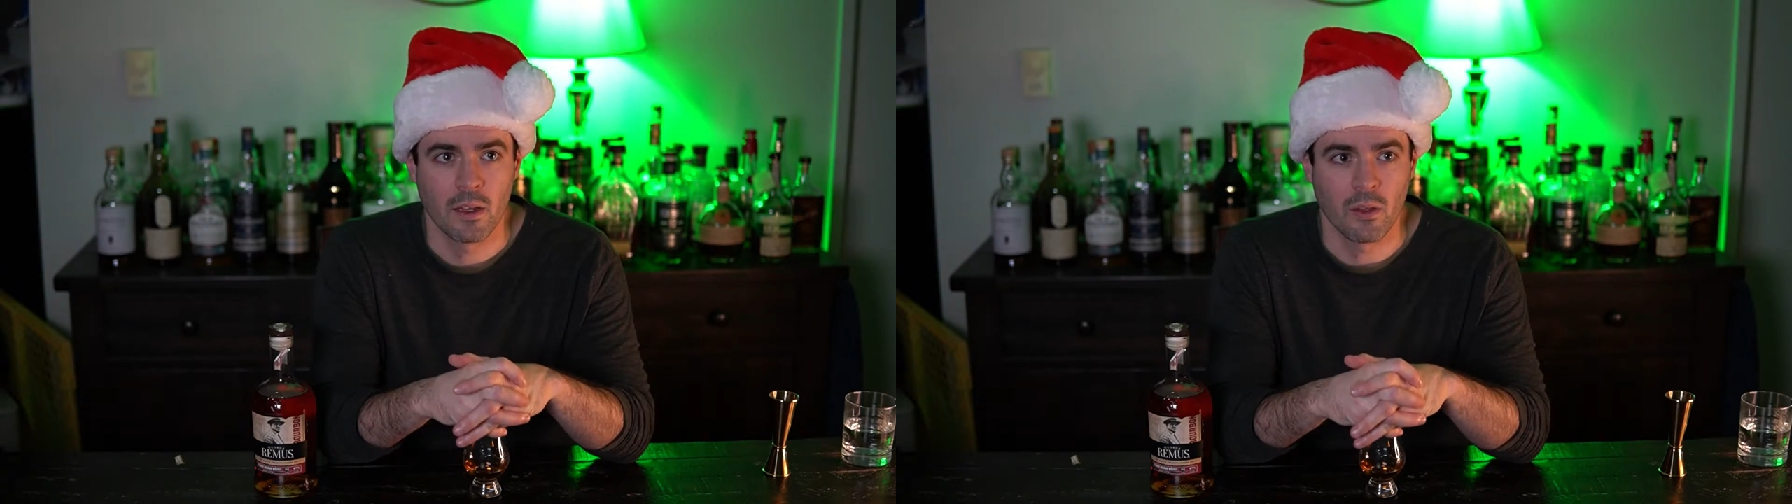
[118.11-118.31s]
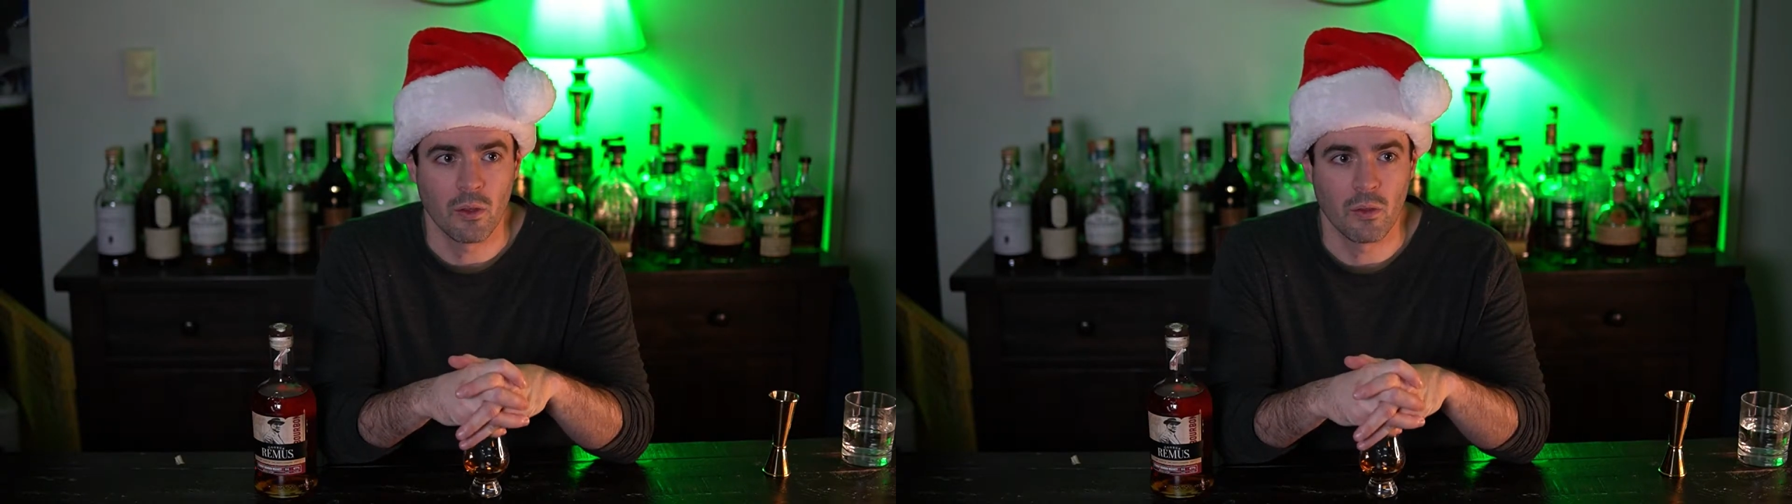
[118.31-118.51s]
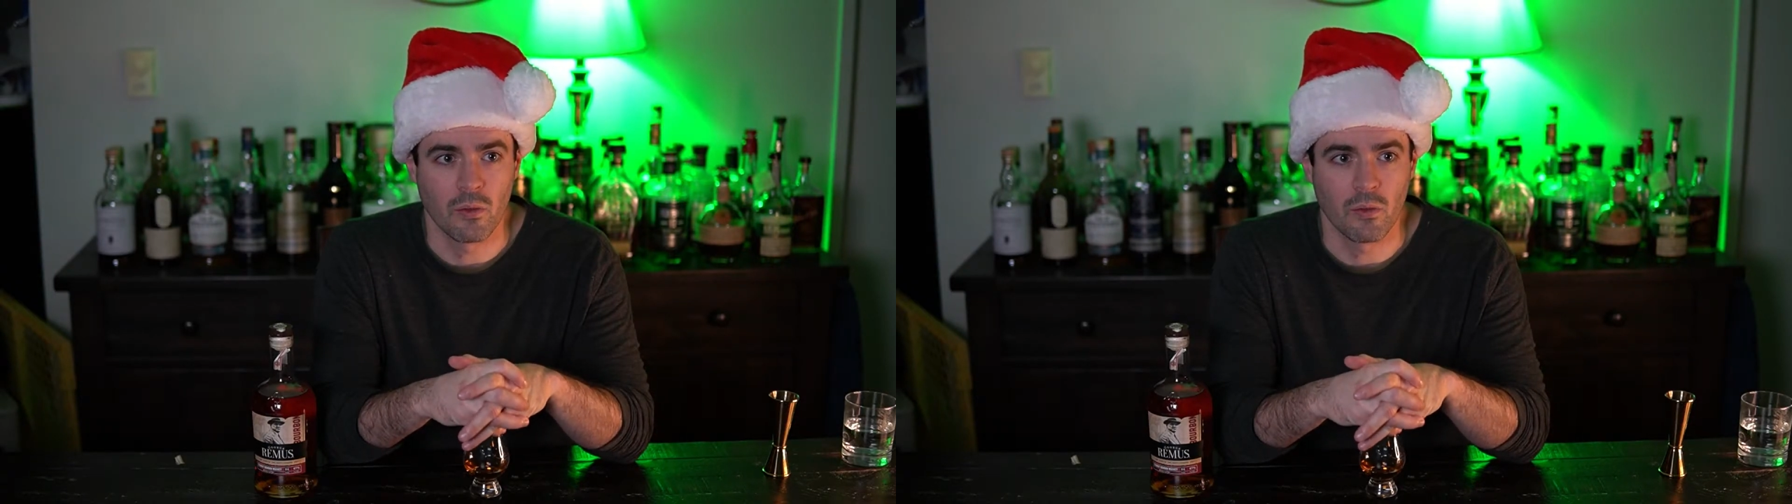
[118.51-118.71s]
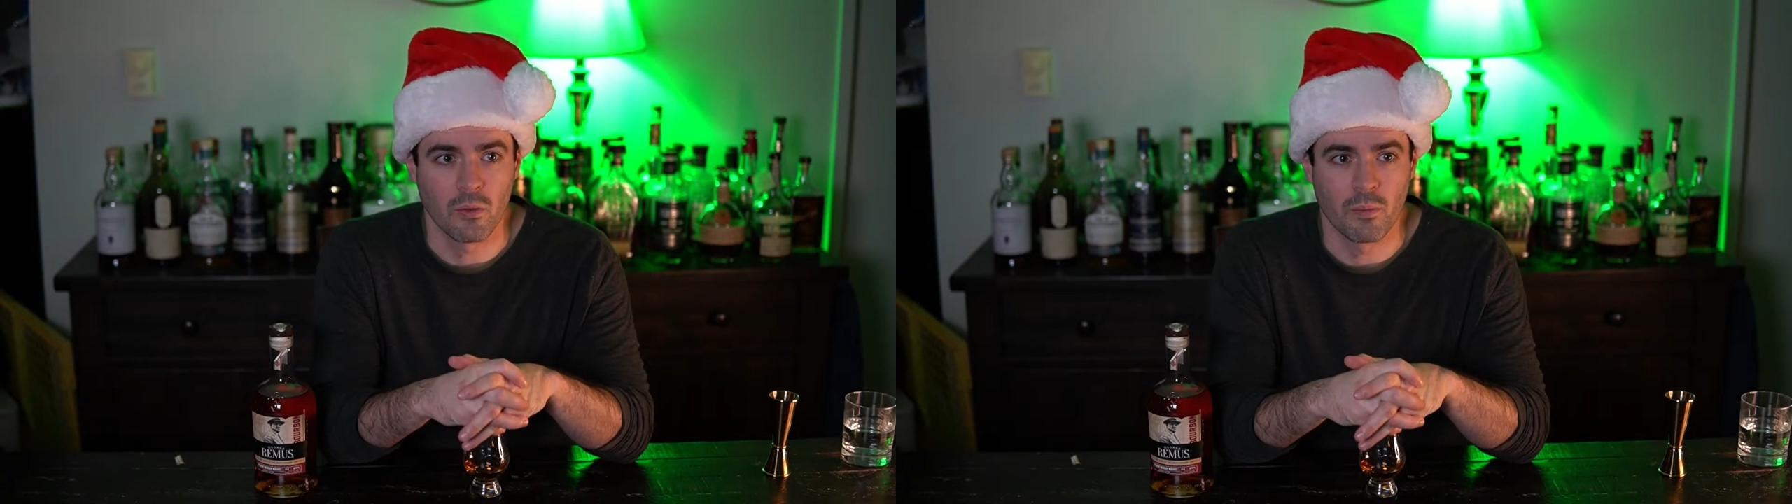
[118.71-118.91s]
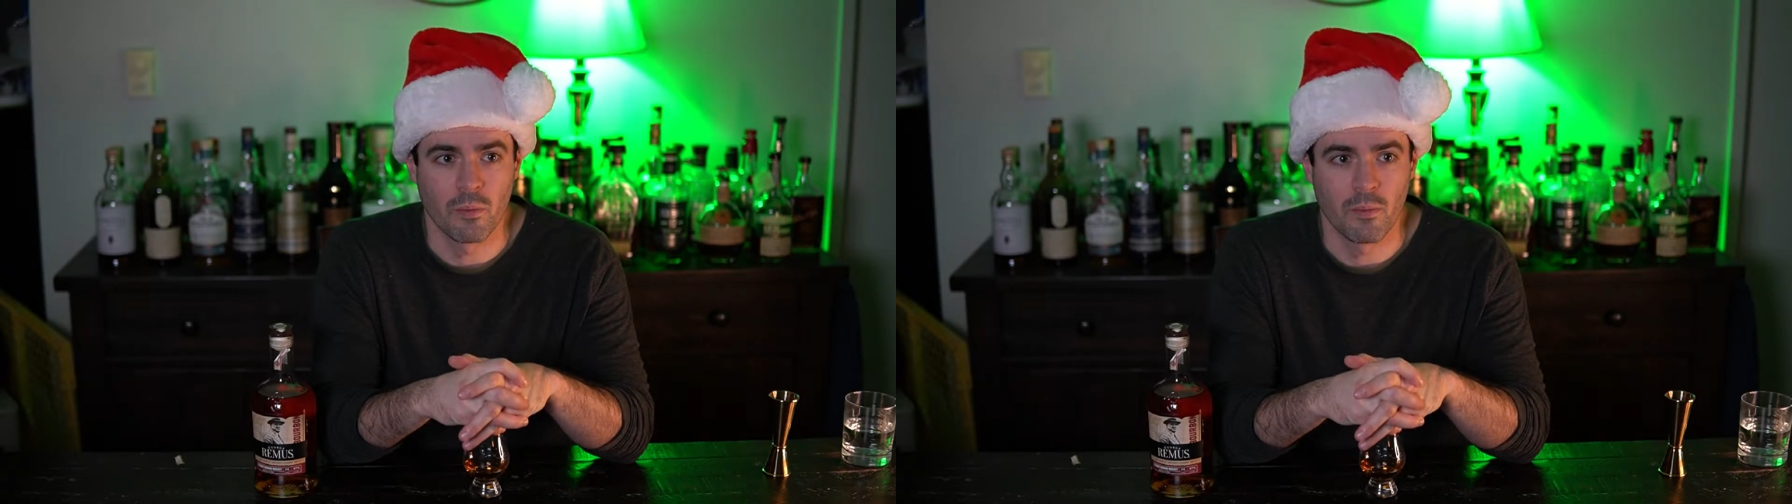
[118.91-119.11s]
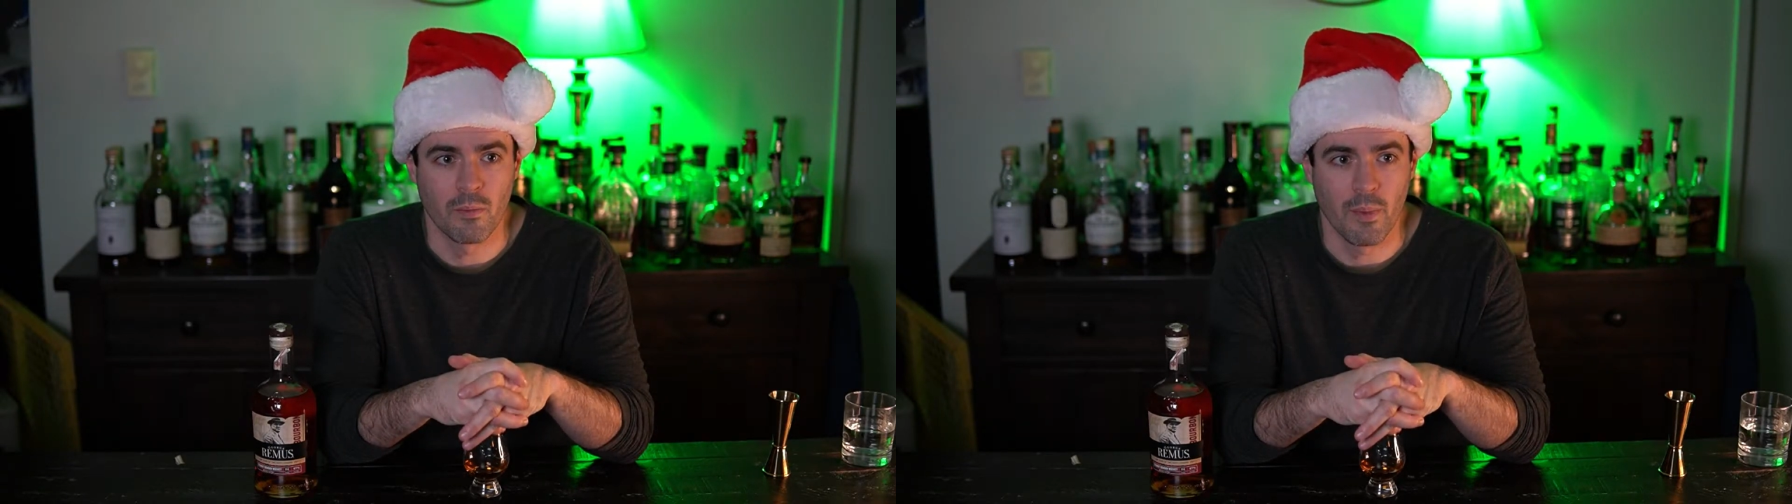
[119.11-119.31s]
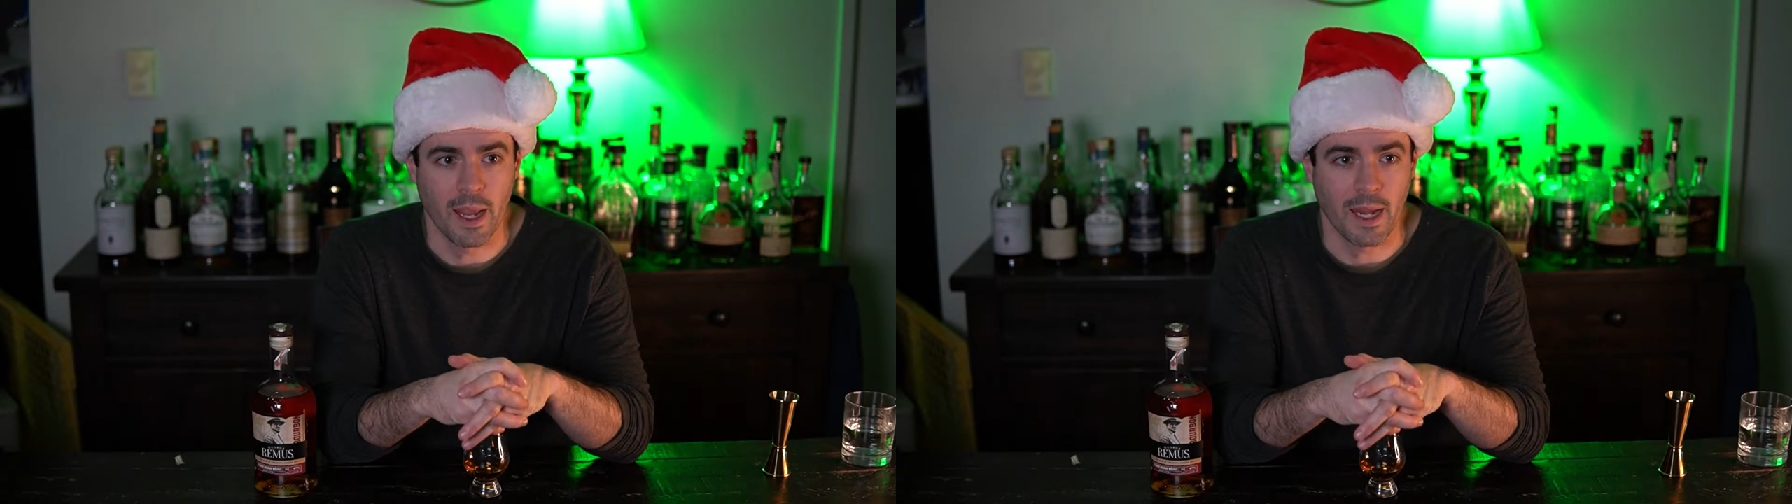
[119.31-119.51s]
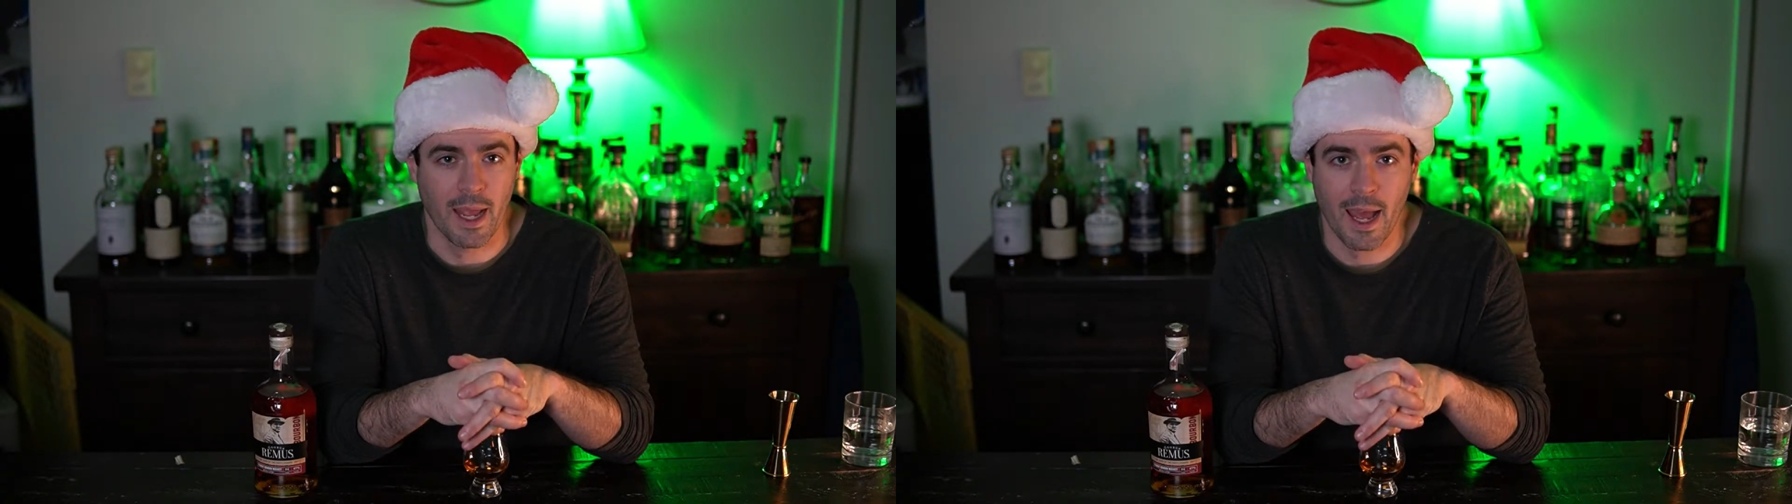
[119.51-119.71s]
you
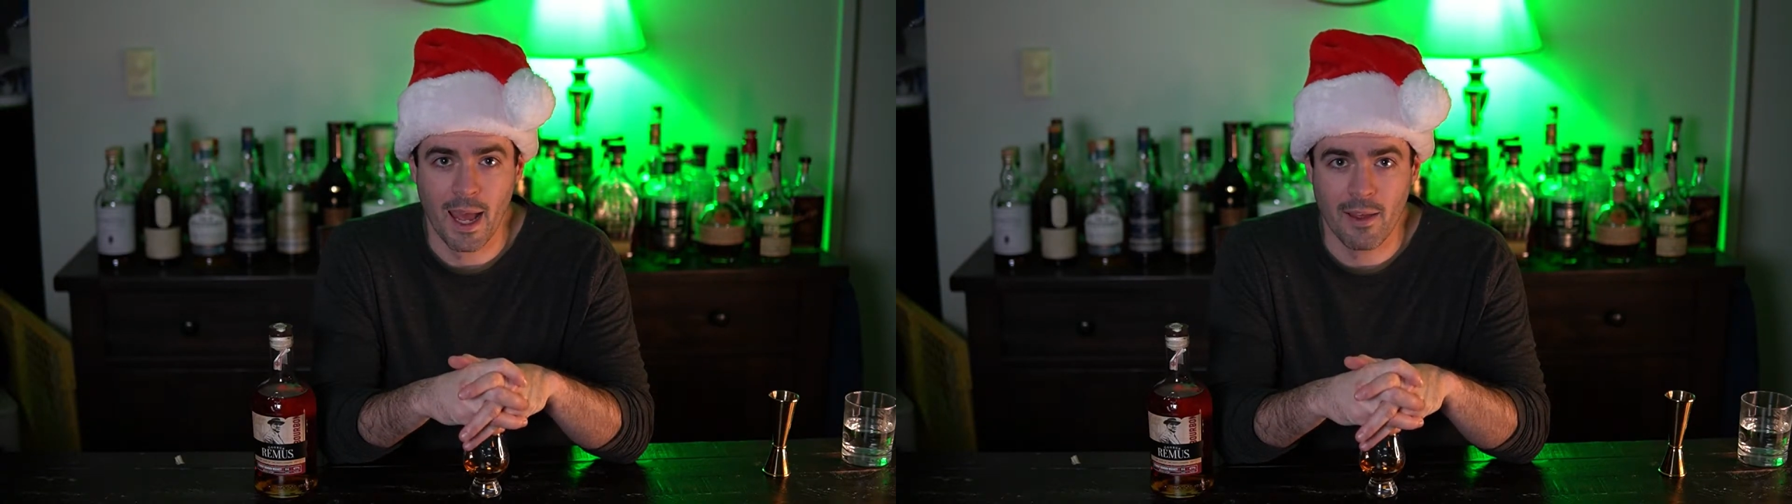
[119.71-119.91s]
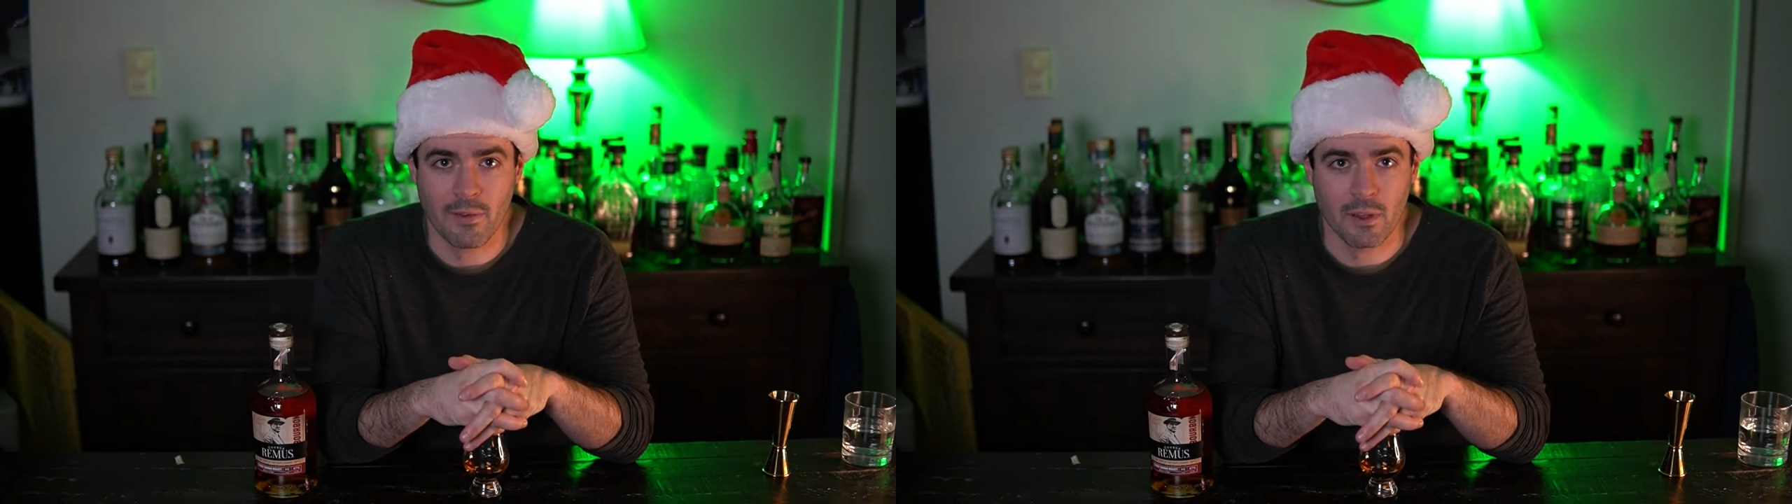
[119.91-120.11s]
might have,